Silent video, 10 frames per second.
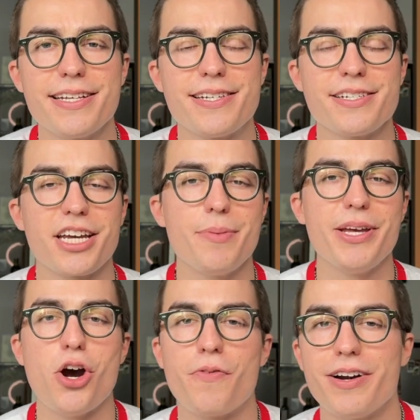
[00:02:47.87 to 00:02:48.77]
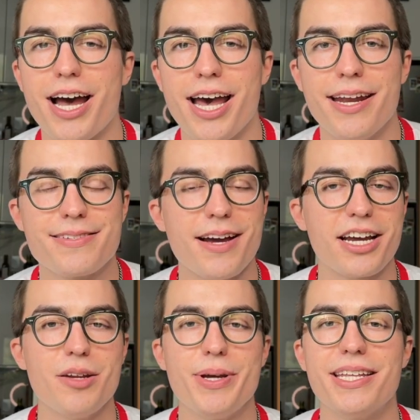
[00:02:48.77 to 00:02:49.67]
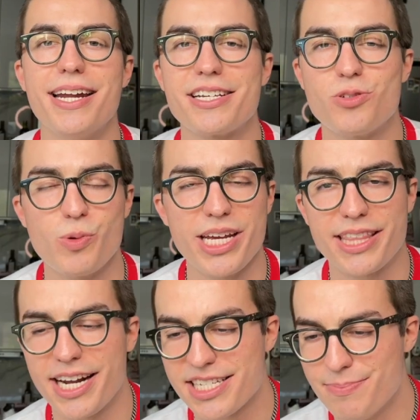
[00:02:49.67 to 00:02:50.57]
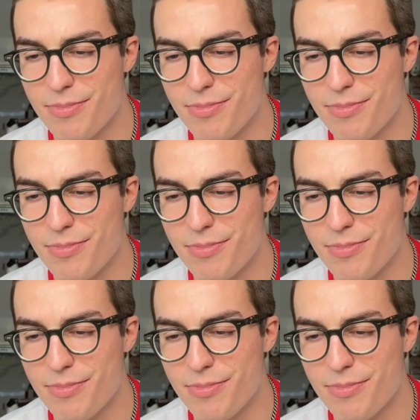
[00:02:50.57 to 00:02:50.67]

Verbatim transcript: this isn't gonna be overnight. It's not gonna be in the next week, the next